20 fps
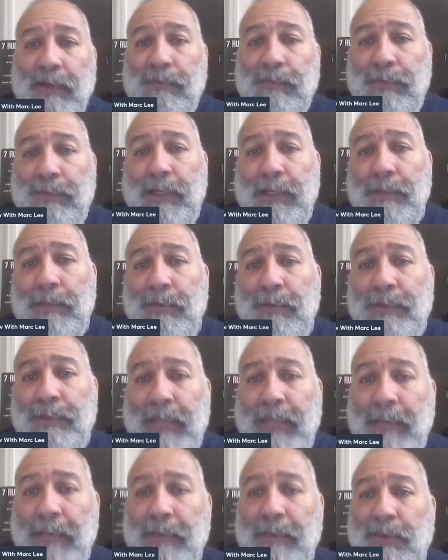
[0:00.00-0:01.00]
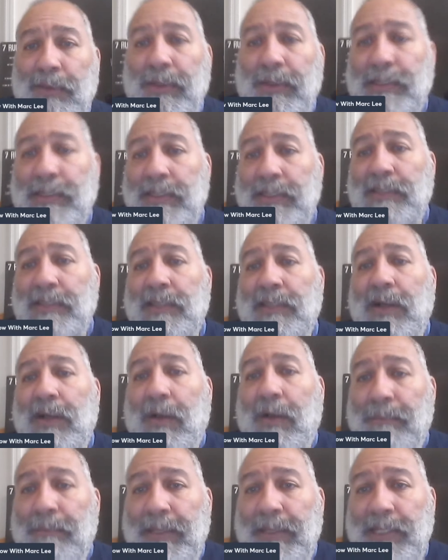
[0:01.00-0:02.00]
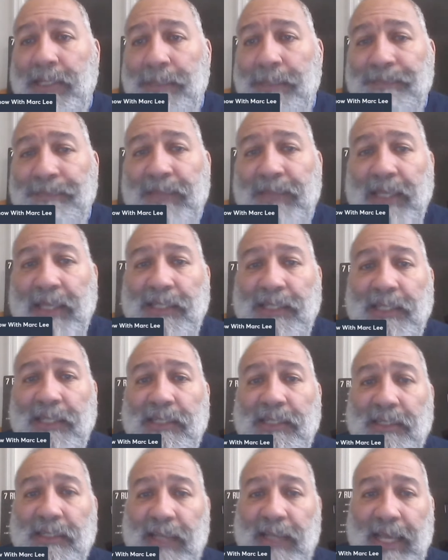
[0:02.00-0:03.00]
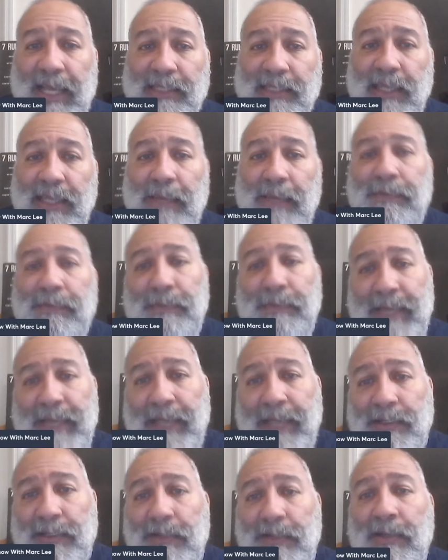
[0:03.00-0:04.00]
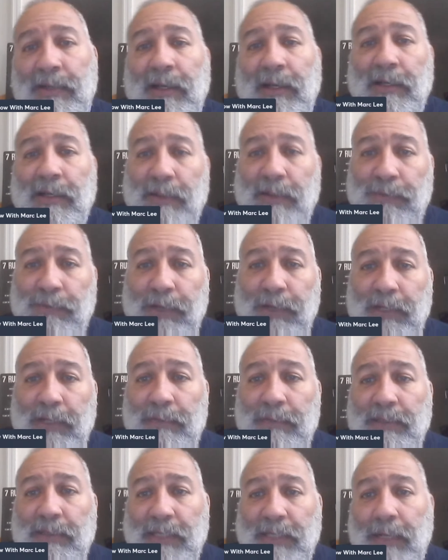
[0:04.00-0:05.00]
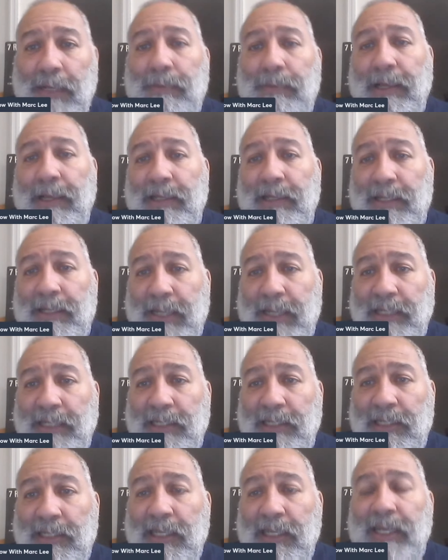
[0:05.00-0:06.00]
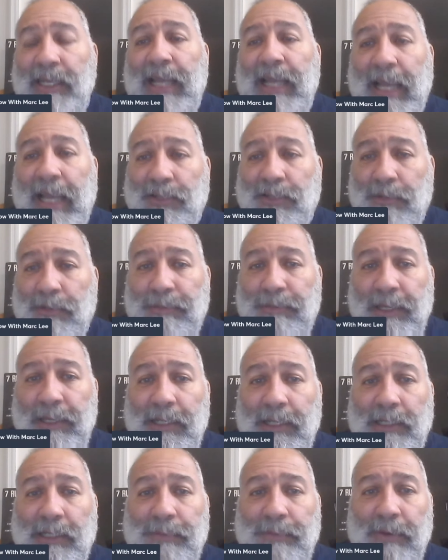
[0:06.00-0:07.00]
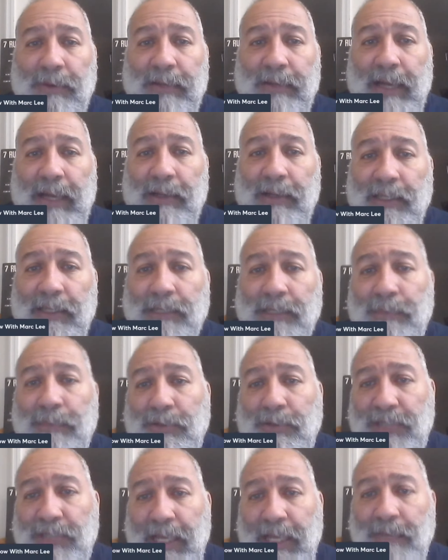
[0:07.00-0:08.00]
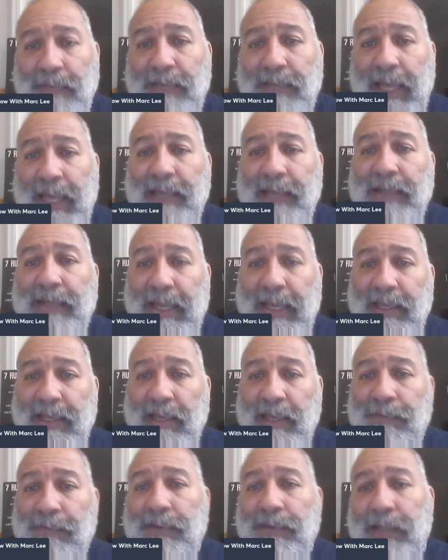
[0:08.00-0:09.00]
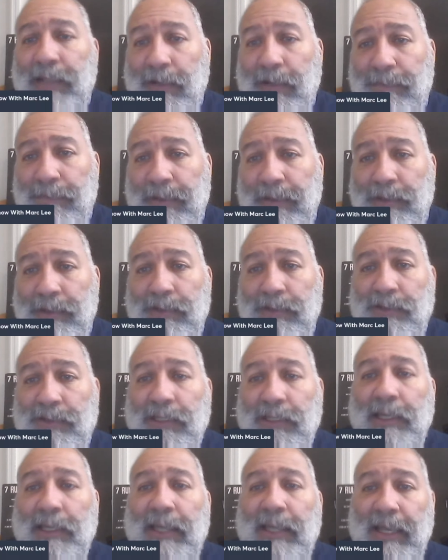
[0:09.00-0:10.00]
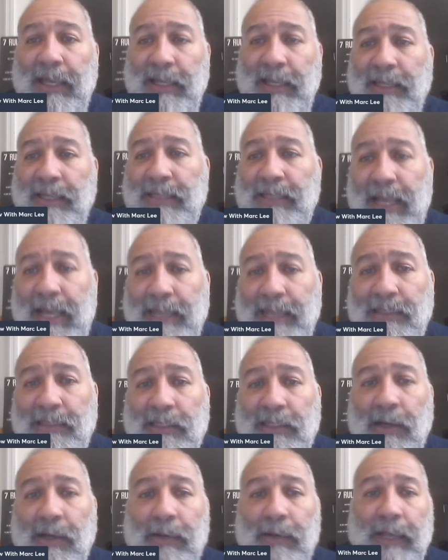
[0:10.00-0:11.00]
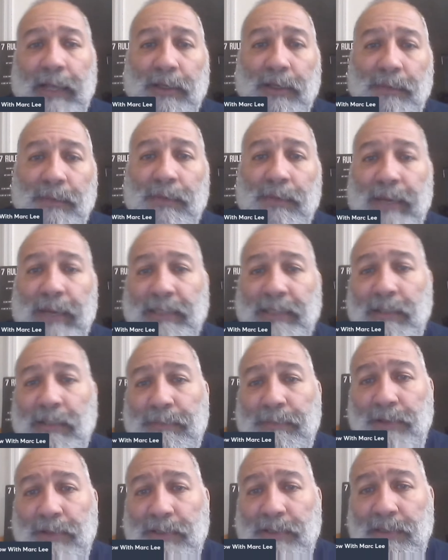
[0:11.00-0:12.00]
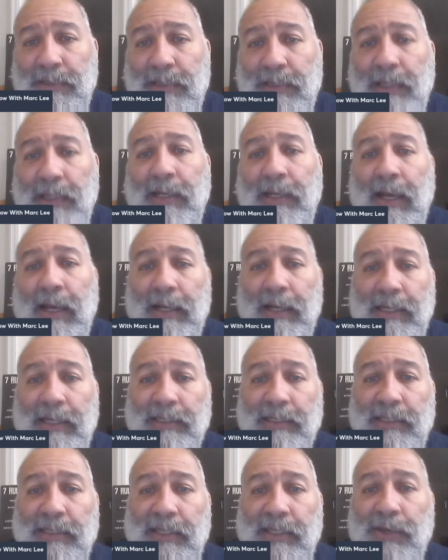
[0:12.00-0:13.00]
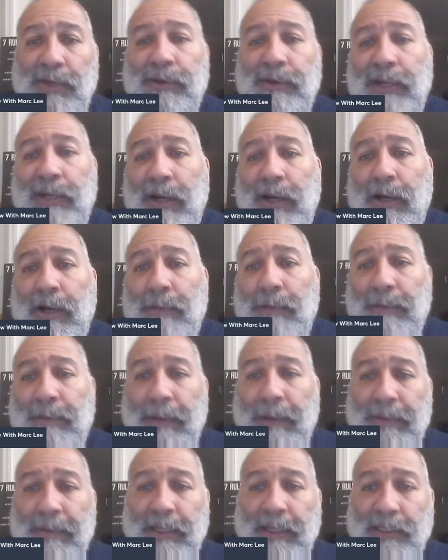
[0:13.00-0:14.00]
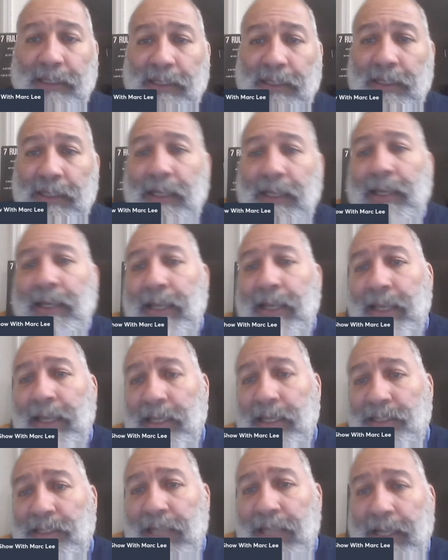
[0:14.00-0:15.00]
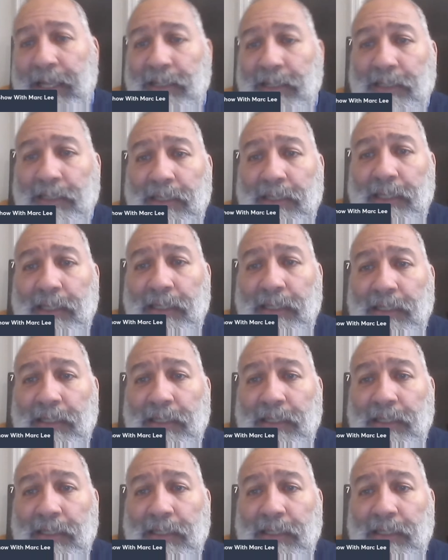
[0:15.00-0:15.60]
Freedom, who became a U.S. citizen on Monday and changed his last name from Kanter to Freedom to celebrate the occasion, has repeatedly spoken out against both James and Nike for their failures, in his eyes, to call out human rights abuses against the Uyghur population in China's